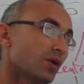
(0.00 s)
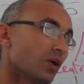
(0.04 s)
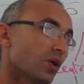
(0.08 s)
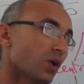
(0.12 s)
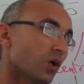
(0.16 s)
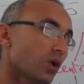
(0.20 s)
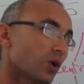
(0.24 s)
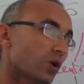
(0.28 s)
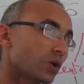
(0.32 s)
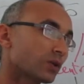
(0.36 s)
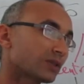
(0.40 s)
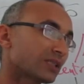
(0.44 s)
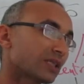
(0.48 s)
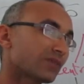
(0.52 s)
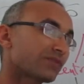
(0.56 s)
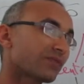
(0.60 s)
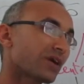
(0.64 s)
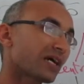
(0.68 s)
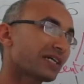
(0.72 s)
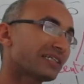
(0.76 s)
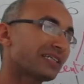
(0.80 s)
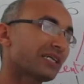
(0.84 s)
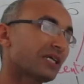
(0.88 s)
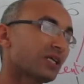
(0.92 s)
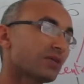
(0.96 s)
or
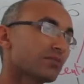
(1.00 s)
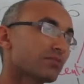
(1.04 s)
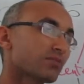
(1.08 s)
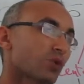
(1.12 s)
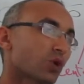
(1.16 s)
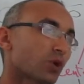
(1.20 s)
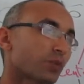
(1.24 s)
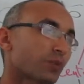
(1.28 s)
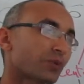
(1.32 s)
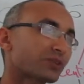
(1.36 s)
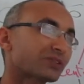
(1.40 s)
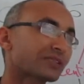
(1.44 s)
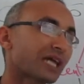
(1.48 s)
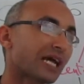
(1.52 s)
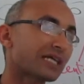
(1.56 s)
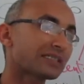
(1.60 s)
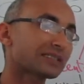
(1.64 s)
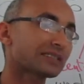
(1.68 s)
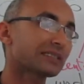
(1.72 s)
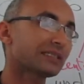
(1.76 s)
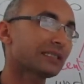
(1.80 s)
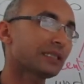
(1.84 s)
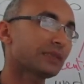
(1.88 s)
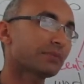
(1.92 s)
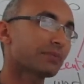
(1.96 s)
define him more
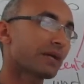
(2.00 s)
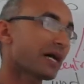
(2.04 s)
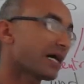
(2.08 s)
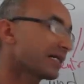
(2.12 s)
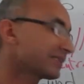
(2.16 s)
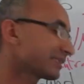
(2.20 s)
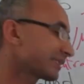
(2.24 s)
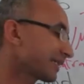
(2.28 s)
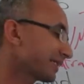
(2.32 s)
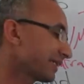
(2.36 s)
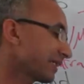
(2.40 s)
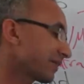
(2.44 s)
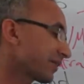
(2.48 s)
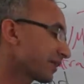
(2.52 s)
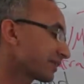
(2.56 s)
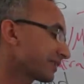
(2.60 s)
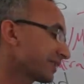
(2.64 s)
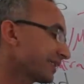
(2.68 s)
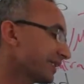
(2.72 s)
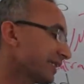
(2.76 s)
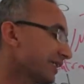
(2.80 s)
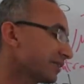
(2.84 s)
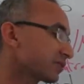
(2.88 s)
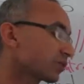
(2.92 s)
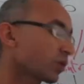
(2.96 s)
precisely by saying that
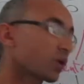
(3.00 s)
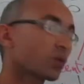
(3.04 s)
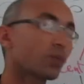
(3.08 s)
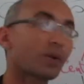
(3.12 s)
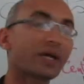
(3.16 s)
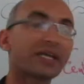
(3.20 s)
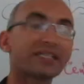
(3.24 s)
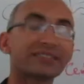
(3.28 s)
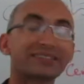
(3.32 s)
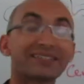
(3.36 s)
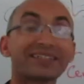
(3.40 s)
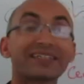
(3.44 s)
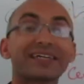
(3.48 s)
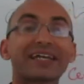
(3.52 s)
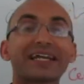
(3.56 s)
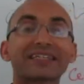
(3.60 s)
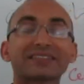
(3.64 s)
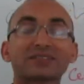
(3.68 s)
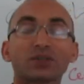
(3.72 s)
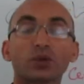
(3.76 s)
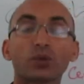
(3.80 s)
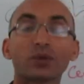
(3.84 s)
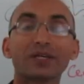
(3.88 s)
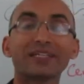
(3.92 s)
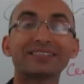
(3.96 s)
he is always the
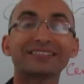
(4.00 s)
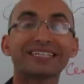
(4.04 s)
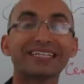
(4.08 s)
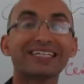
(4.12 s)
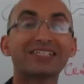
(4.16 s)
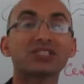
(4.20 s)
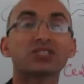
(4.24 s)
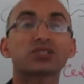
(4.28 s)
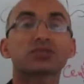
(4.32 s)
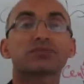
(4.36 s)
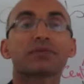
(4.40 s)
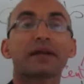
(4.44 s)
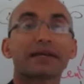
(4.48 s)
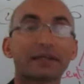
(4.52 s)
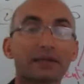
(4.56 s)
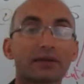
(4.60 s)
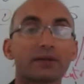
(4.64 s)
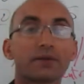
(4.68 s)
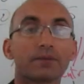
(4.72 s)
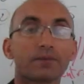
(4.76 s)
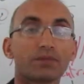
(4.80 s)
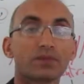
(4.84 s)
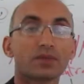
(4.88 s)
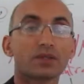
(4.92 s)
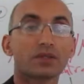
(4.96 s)
character who is in
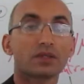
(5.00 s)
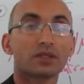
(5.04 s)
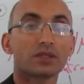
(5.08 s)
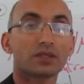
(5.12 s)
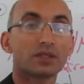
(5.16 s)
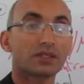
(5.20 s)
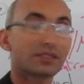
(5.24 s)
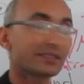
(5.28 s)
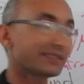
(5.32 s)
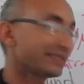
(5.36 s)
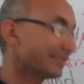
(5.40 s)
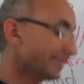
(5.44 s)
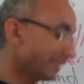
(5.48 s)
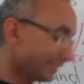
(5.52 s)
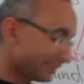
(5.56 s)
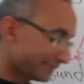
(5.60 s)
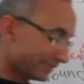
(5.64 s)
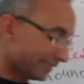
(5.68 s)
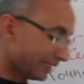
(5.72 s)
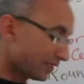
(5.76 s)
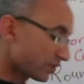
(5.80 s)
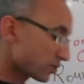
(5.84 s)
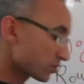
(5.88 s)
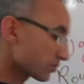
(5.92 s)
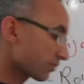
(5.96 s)
struggle. He
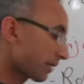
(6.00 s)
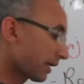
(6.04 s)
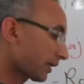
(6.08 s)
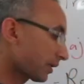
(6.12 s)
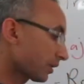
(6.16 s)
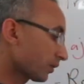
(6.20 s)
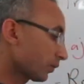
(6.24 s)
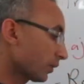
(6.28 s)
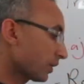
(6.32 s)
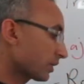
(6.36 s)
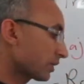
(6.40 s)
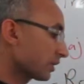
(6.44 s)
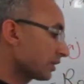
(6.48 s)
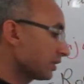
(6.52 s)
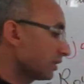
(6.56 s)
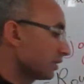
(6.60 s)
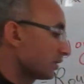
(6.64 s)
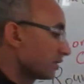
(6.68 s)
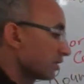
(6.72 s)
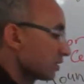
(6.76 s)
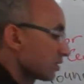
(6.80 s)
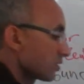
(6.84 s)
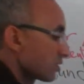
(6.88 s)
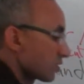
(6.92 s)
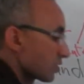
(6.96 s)
is in struggle with
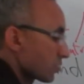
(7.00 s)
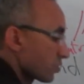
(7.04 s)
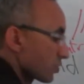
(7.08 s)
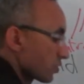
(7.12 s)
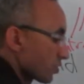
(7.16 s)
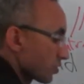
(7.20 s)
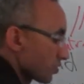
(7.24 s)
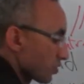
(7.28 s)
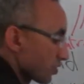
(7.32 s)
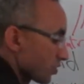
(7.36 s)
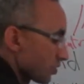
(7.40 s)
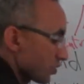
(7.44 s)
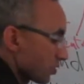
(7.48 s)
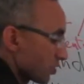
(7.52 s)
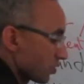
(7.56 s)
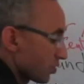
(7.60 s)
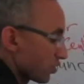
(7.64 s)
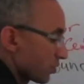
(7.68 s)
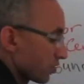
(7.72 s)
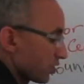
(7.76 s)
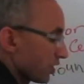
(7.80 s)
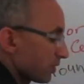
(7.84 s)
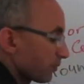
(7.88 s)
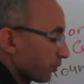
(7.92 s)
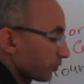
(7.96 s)

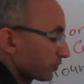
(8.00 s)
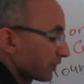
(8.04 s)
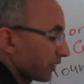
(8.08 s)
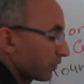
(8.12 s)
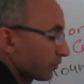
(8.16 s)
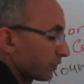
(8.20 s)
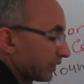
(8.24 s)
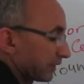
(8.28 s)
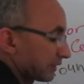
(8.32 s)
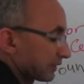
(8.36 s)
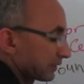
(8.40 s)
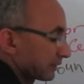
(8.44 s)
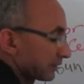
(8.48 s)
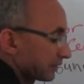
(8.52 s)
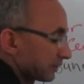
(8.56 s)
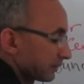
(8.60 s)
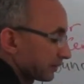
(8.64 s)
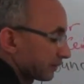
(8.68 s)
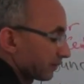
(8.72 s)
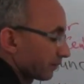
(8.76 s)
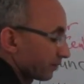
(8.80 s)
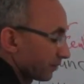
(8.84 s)
the protagonist.